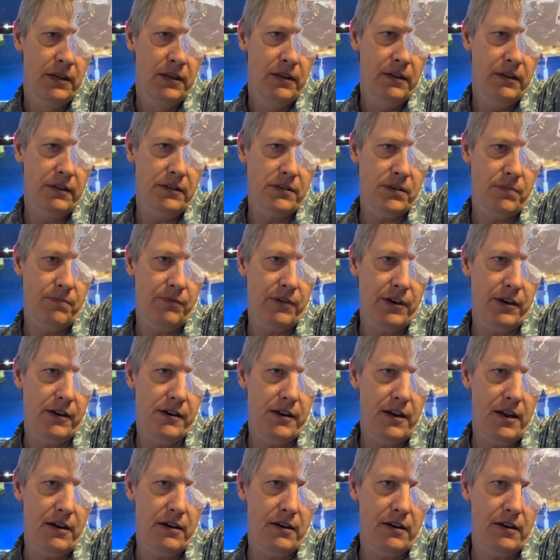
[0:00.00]
That's some
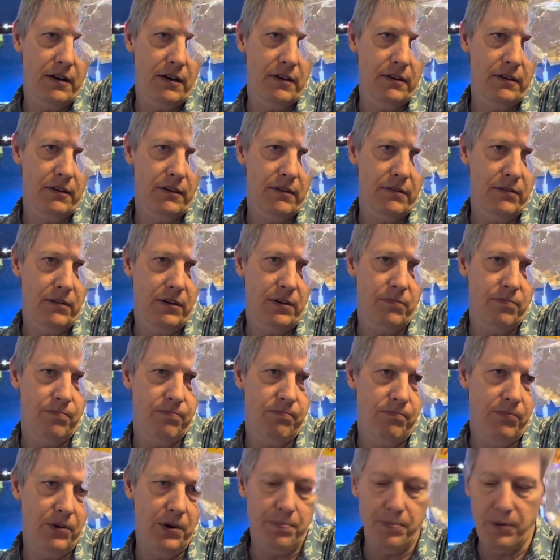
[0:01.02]
variegated color.
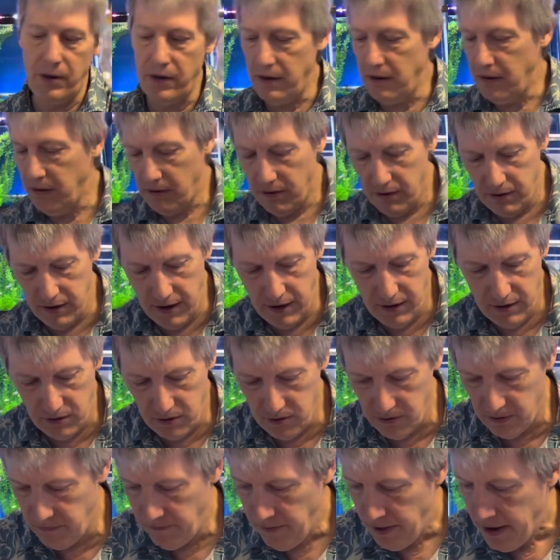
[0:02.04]
They're pretty. All right,
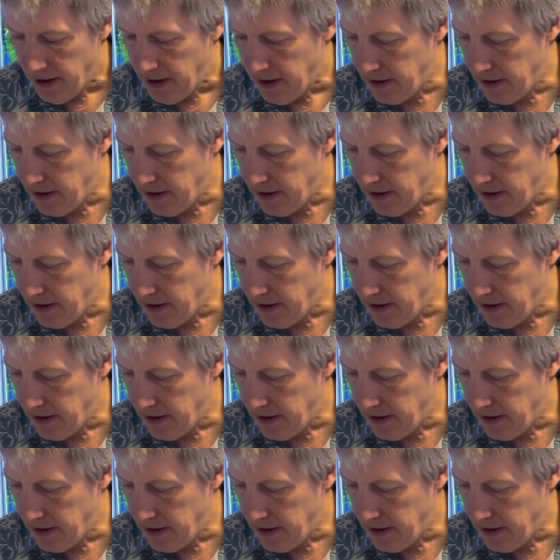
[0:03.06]
cool.